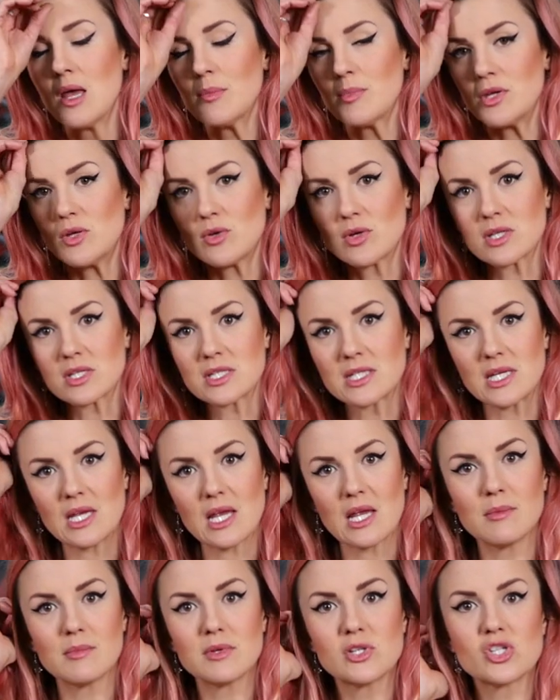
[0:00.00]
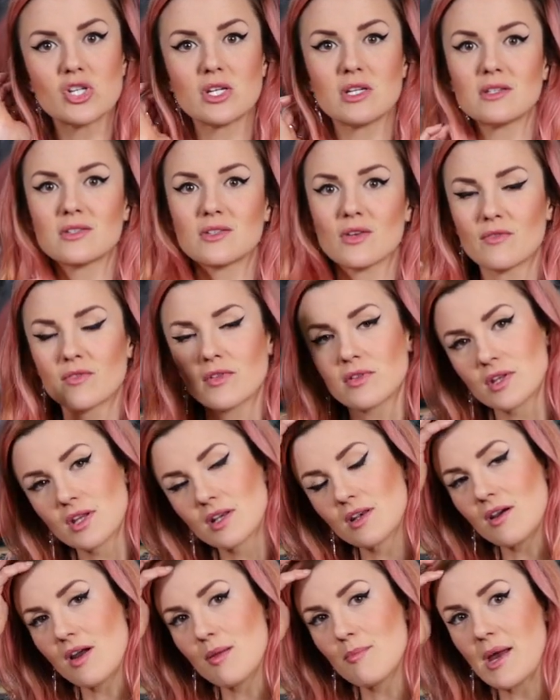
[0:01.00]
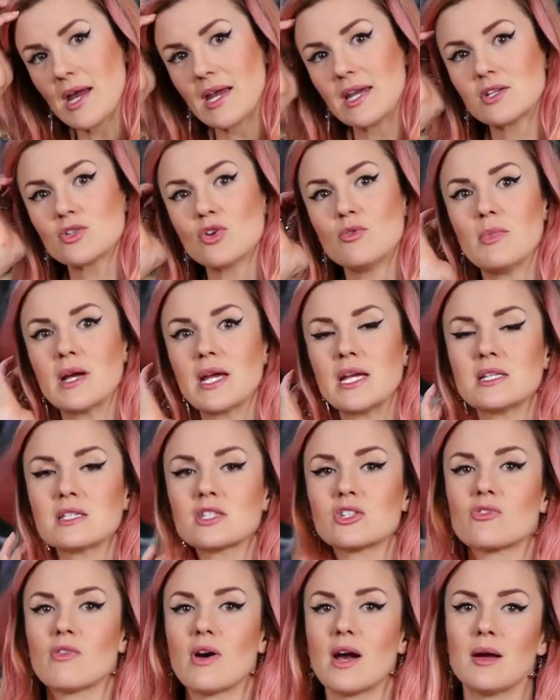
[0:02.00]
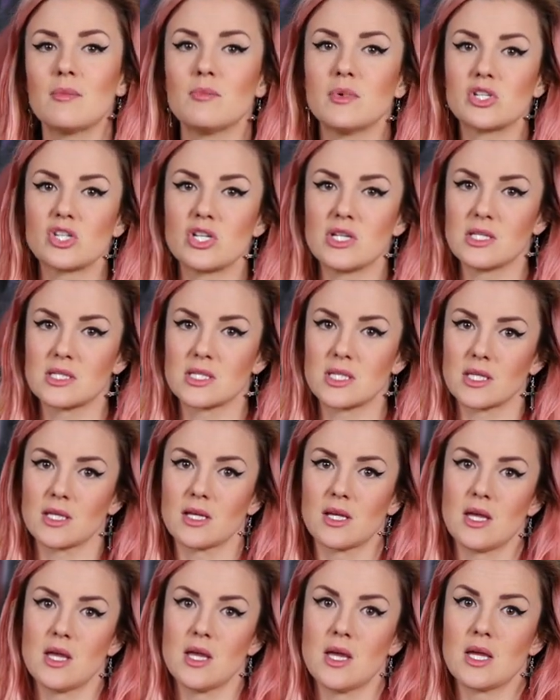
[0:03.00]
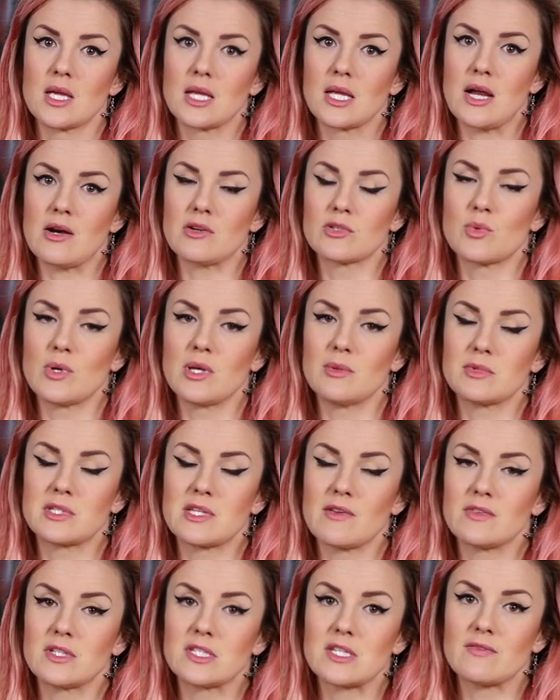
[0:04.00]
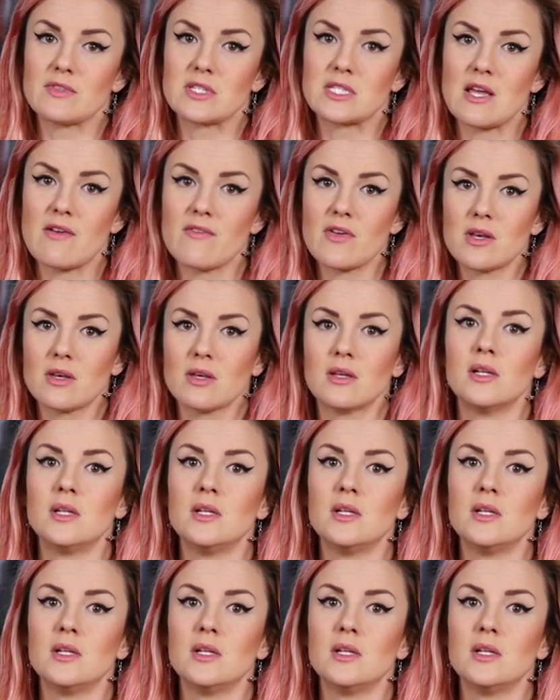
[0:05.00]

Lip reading: but you can see images of the thing that I made on my Instagram, which is CarisWilliams777.